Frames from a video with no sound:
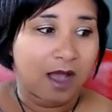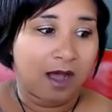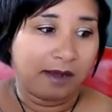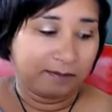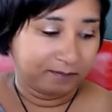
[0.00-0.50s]

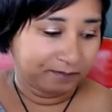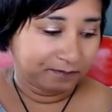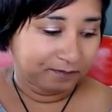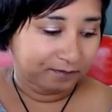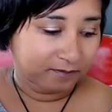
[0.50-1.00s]
And
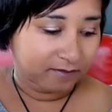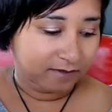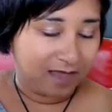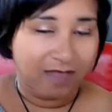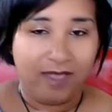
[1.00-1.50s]

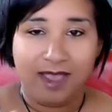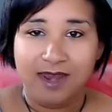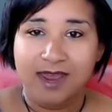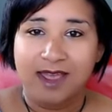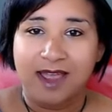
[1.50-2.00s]

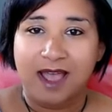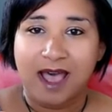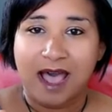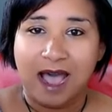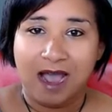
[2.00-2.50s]
then
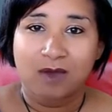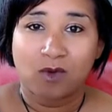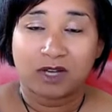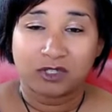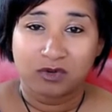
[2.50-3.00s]
I
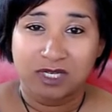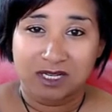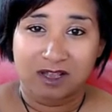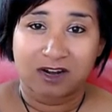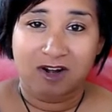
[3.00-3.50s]
want to
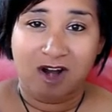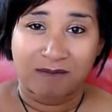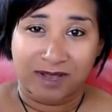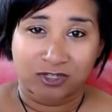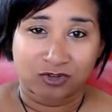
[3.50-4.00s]
declutter our
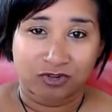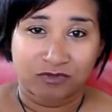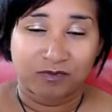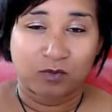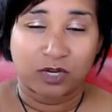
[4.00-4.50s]

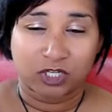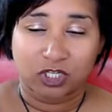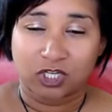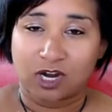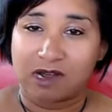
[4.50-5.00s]
bedroom,
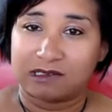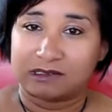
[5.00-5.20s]
which